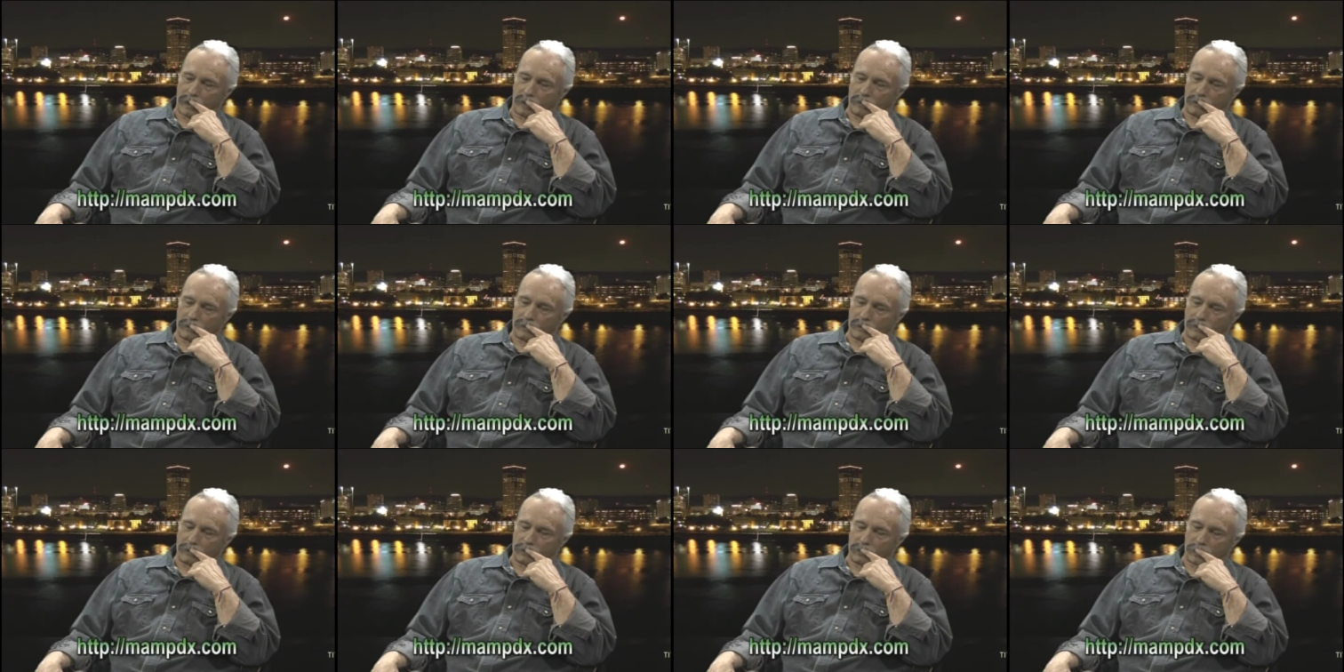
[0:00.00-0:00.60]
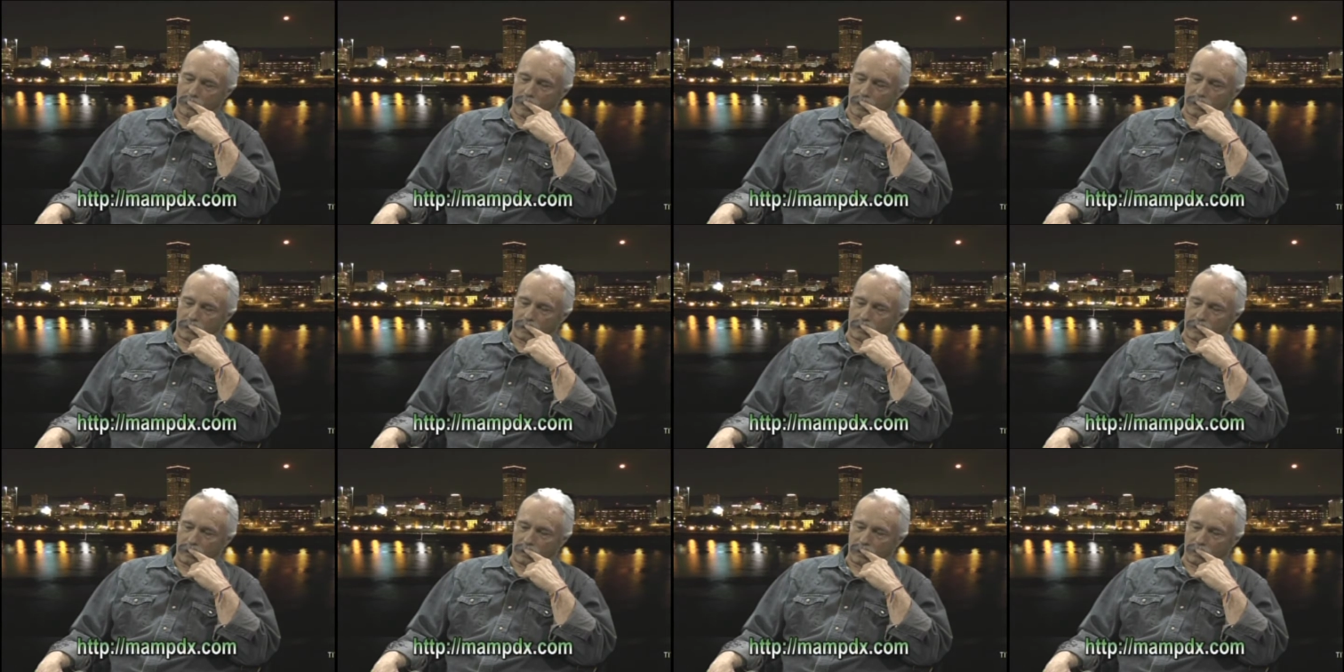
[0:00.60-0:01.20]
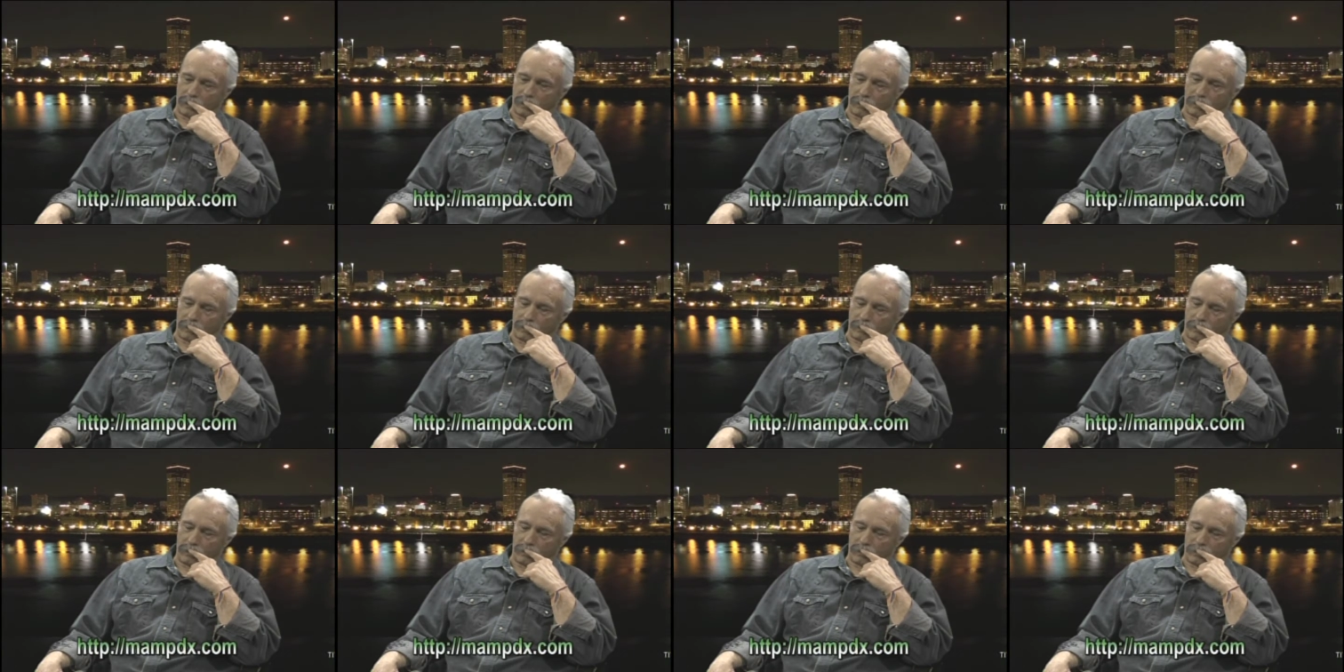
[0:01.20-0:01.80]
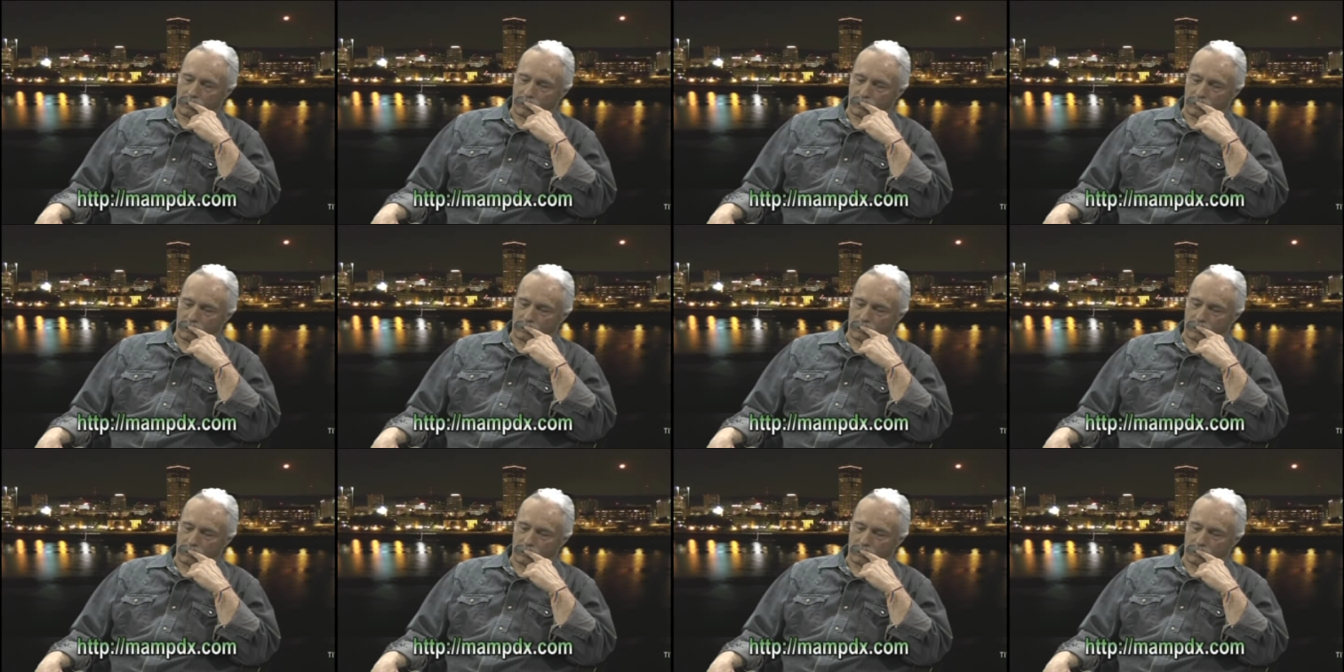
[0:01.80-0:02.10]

have these genetically uh,